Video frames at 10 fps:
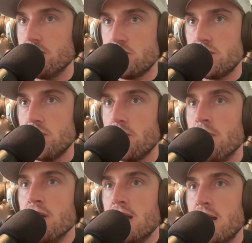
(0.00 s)
or so,
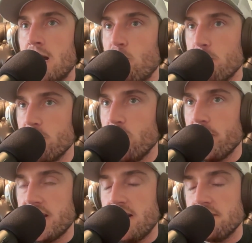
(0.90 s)
we'll be
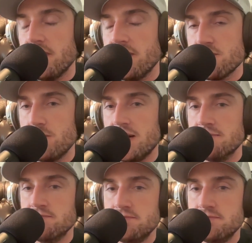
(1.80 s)
rolling it out there as well.